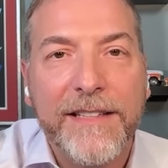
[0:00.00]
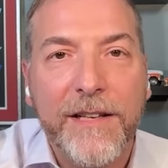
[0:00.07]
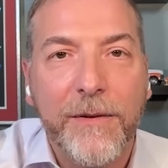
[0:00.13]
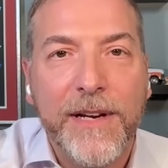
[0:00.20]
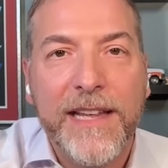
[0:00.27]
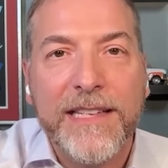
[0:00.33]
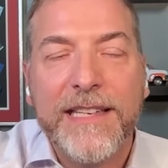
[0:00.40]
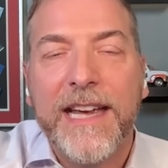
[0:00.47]
So
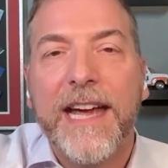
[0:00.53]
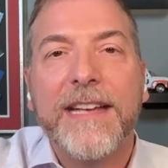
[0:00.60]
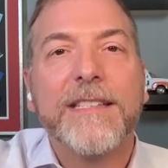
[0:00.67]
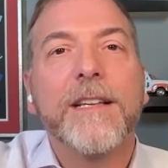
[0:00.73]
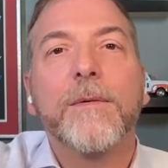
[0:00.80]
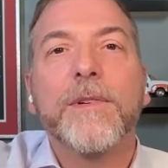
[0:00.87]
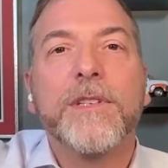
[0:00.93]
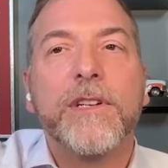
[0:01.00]
in this case,
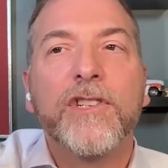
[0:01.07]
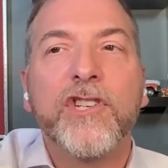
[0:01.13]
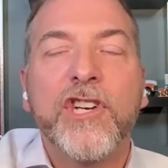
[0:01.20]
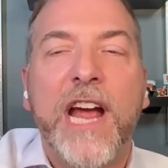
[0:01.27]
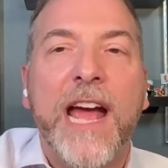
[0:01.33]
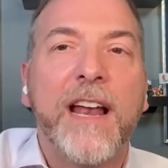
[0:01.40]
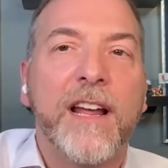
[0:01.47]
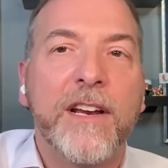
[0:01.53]
there was a
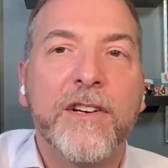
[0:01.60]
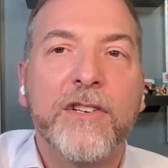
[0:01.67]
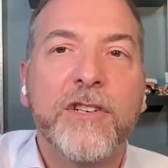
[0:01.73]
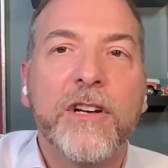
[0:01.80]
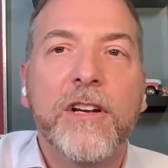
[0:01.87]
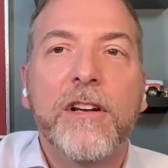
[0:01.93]
challenge.